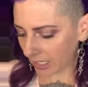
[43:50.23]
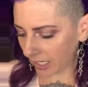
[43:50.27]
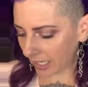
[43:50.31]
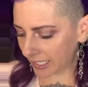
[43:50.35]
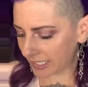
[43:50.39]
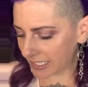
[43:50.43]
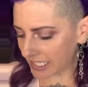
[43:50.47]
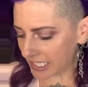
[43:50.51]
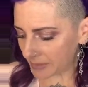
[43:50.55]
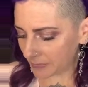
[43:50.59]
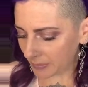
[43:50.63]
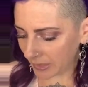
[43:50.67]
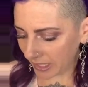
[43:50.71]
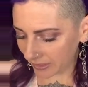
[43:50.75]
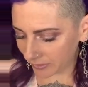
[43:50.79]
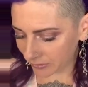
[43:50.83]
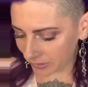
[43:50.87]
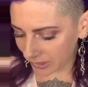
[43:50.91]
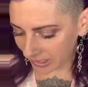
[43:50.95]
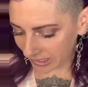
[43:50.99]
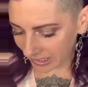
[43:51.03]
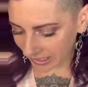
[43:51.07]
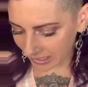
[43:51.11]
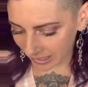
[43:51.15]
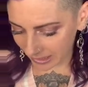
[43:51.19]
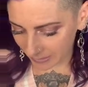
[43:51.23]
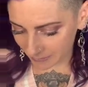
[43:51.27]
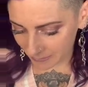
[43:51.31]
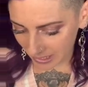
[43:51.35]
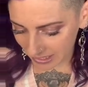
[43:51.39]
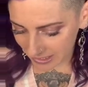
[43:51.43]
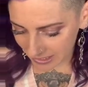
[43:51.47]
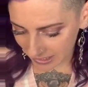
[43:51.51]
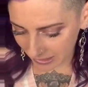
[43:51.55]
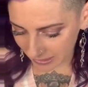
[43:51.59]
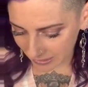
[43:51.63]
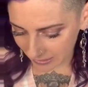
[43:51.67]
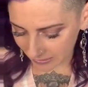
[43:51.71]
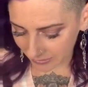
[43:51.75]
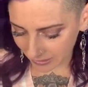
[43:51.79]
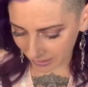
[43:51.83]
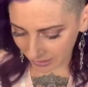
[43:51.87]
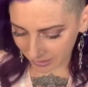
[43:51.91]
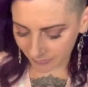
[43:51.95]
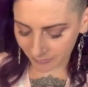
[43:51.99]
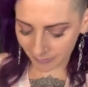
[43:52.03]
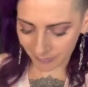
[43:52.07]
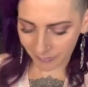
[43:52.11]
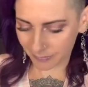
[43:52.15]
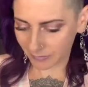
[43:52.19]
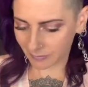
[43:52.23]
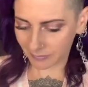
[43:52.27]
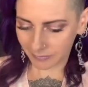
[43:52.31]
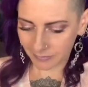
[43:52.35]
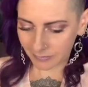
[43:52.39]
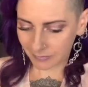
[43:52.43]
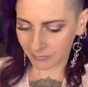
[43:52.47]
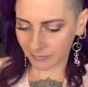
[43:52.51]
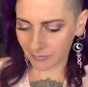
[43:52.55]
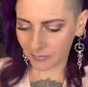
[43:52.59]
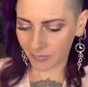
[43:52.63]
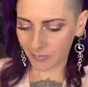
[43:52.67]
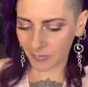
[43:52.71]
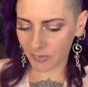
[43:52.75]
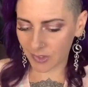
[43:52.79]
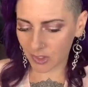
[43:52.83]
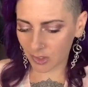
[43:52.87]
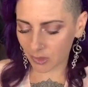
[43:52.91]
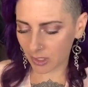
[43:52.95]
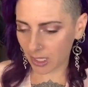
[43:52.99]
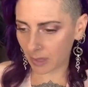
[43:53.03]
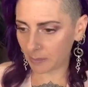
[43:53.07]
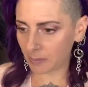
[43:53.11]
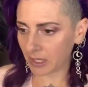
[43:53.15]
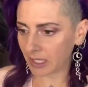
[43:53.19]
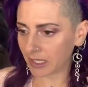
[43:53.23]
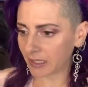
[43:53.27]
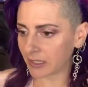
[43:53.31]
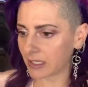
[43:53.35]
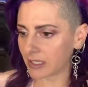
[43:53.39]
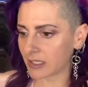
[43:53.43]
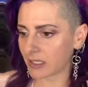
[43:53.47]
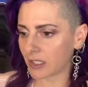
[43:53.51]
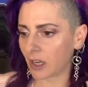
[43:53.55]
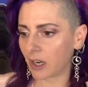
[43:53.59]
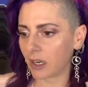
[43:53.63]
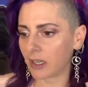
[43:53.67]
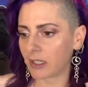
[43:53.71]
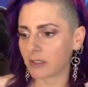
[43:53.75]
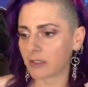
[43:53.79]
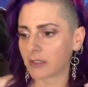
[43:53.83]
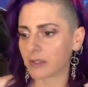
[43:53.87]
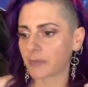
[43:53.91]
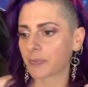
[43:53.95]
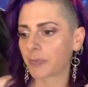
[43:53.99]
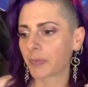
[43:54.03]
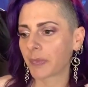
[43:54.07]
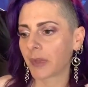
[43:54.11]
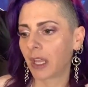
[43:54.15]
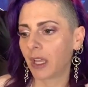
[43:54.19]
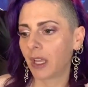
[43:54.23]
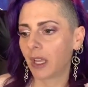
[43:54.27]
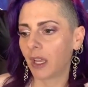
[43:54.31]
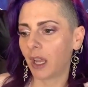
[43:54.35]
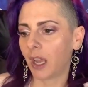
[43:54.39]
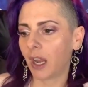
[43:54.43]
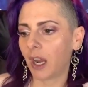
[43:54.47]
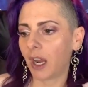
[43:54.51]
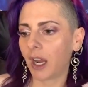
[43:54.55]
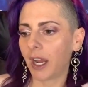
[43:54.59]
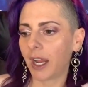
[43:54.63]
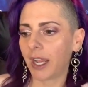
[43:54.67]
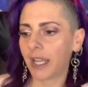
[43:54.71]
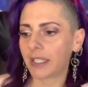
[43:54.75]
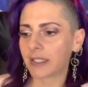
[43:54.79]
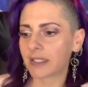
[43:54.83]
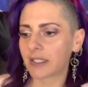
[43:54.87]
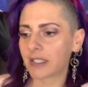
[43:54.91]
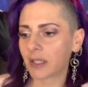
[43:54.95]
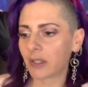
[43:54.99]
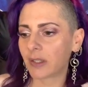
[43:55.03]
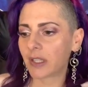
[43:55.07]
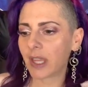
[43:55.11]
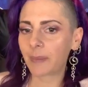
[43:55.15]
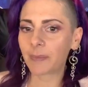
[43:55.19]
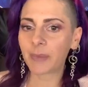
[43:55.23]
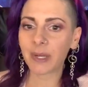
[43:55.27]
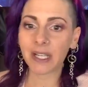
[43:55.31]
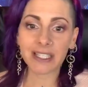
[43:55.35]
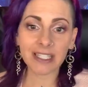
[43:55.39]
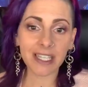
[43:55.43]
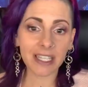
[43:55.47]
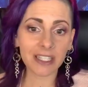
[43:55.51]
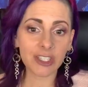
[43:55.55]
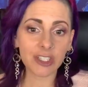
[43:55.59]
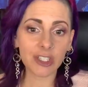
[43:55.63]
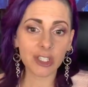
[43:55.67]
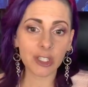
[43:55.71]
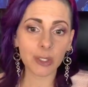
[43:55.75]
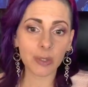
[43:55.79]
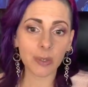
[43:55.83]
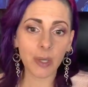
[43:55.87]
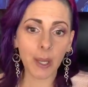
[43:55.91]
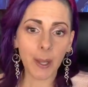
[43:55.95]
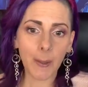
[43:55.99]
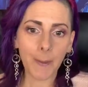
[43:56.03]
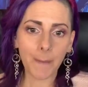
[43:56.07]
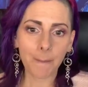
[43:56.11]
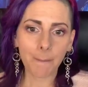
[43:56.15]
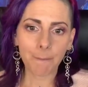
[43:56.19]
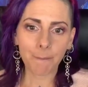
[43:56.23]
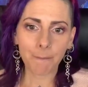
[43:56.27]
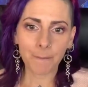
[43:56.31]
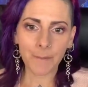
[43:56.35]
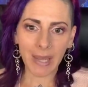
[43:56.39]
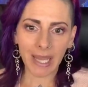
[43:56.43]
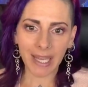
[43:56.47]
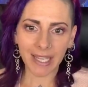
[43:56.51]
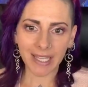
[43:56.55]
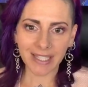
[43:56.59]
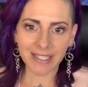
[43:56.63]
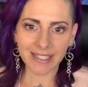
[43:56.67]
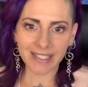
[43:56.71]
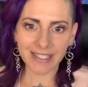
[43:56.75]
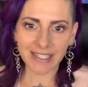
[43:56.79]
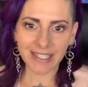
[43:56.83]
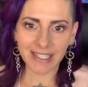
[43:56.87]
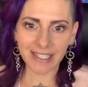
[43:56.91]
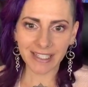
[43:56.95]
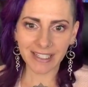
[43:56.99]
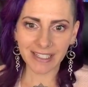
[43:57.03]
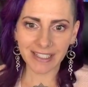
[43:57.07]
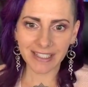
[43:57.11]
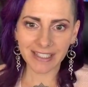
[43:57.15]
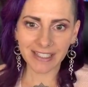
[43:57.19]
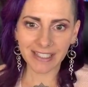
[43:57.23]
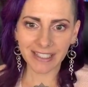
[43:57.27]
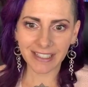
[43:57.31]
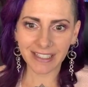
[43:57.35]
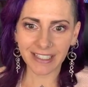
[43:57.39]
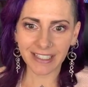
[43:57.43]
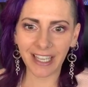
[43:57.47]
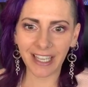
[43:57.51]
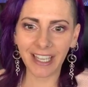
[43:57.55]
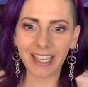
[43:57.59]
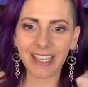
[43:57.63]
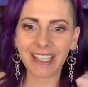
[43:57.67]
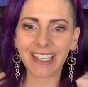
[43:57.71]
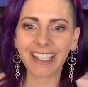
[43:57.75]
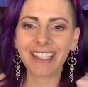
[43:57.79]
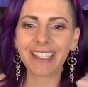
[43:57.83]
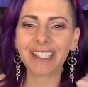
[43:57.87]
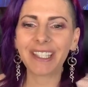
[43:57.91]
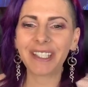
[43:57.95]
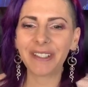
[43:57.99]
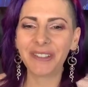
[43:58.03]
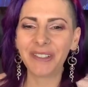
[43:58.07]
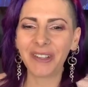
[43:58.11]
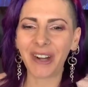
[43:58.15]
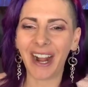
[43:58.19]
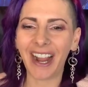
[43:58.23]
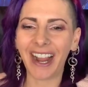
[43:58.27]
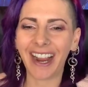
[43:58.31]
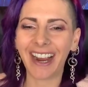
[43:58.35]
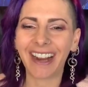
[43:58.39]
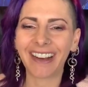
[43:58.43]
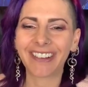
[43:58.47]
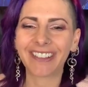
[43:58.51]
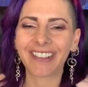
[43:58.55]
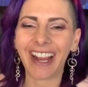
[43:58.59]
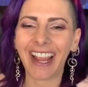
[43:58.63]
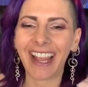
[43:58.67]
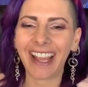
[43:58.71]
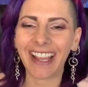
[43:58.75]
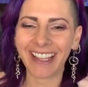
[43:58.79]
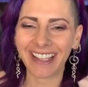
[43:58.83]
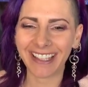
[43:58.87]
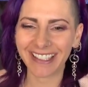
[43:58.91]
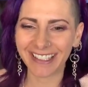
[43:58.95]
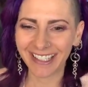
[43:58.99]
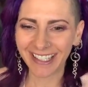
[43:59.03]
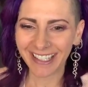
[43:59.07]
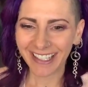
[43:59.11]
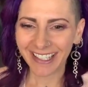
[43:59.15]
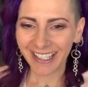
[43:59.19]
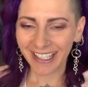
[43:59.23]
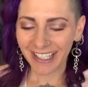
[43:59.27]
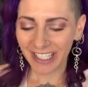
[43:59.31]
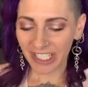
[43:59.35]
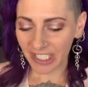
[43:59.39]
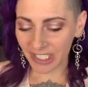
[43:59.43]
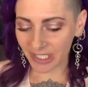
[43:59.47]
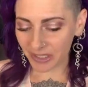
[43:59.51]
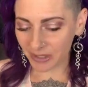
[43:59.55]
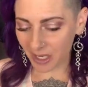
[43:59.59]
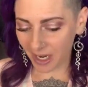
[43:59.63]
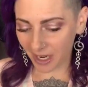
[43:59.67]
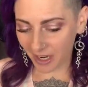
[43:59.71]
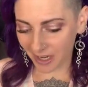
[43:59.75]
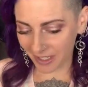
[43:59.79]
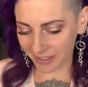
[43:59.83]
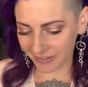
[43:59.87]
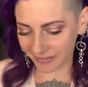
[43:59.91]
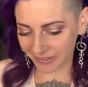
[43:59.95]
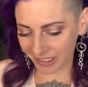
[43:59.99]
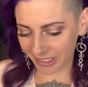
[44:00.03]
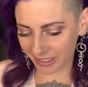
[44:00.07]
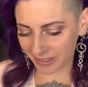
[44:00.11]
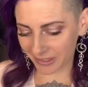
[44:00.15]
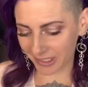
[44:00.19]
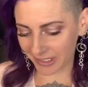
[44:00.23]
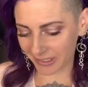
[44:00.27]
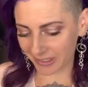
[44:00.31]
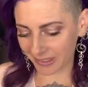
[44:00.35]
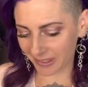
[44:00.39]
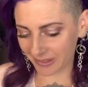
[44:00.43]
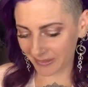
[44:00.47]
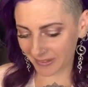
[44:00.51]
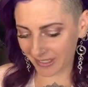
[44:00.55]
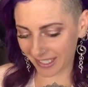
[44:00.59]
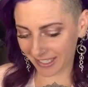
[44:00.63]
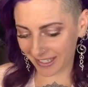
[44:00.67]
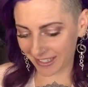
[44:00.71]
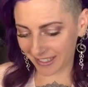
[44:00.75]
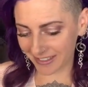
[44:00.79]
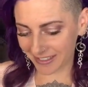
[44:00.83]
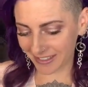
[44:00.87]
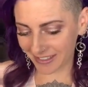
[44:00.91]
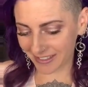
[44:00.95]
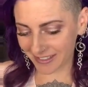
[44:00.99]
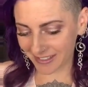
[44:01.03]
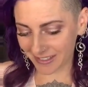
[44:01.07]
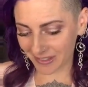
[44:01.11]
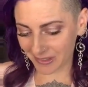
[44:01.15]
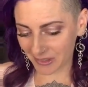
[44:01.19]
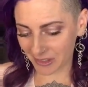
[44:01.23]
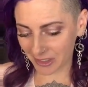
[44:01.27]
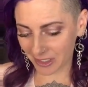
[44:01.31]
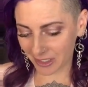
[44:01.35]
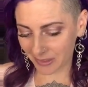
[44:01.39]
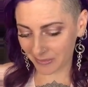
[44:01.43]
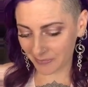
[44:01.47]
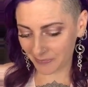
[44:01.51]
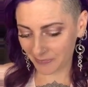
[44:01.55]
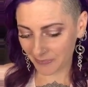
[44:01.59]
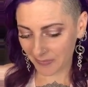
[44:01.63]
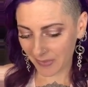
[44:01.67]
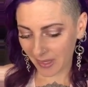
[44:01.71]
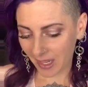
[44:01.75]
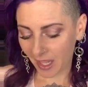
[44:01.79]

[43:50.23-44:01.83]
I keep like really like messing, like scrambling these cards. All right, so that brings us to Pisces. you are right. You are in recruit. Oh my gosh, it's so true.